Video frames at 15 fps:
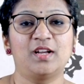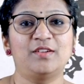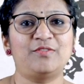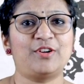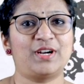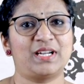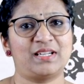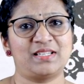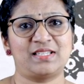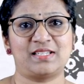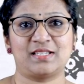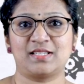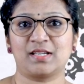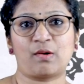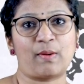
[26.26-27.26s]
For
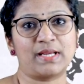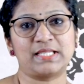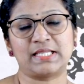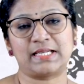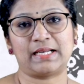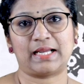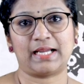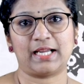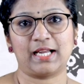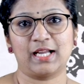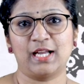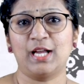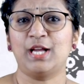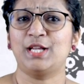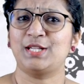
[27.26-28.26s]
instance, a question like,
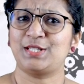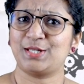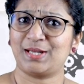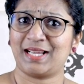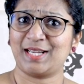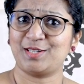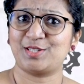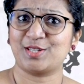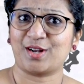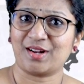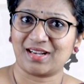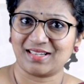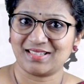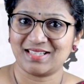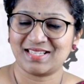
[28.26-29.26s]
do you like
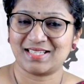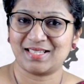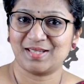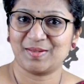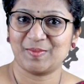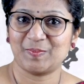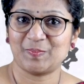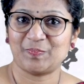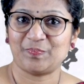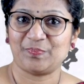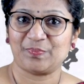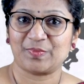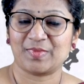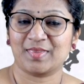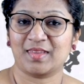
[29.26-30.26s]
chocolates?
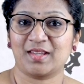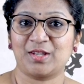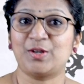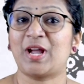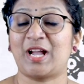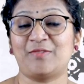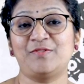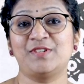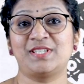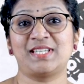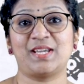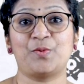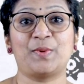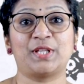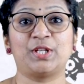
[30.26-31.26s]
You have to
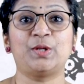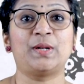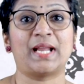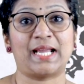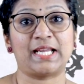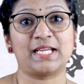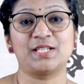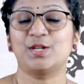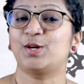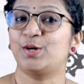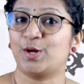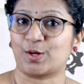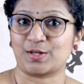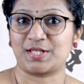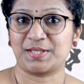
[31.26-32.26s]
say whether you like it or
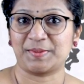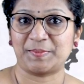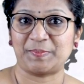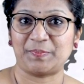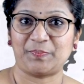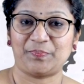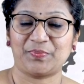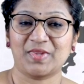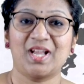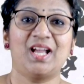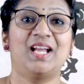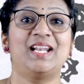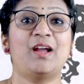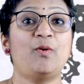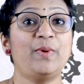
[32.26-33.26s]
not.
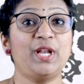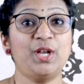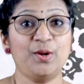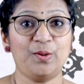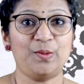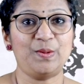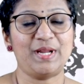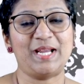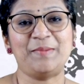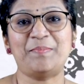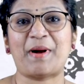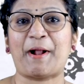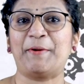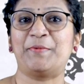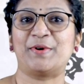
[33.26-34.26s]
Now we know in
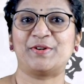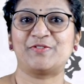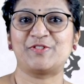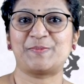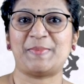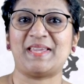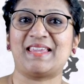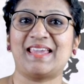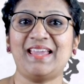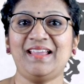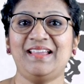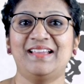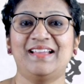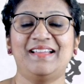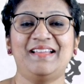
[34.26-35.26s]
part 1 of speaking,
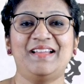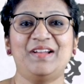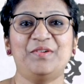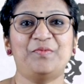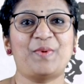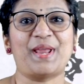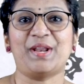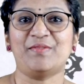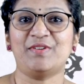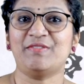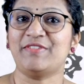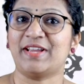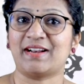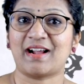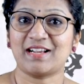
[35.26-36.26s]
whenever
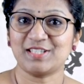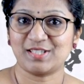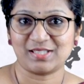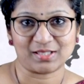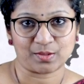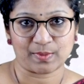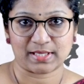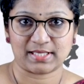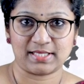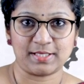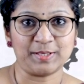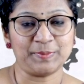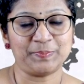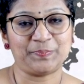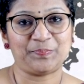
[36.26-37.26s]
we are asked a
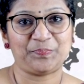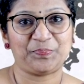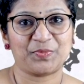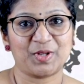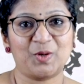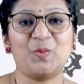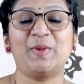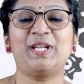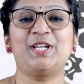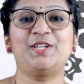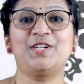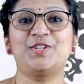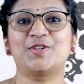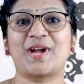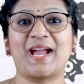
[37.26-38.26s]
question, we need
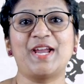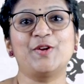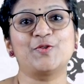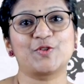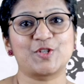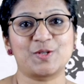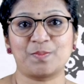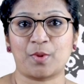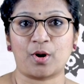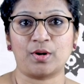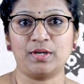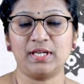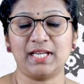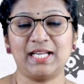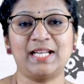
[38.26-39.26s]
to try and
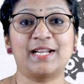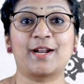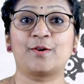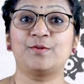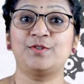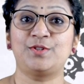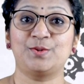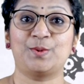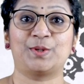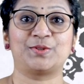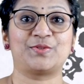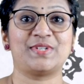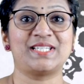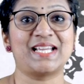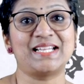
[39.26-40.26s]
respond in around 2 or
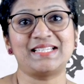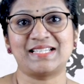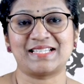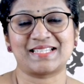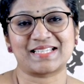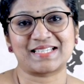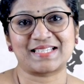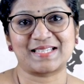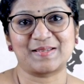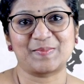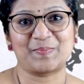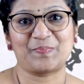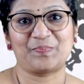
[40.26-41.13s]
3 sentences.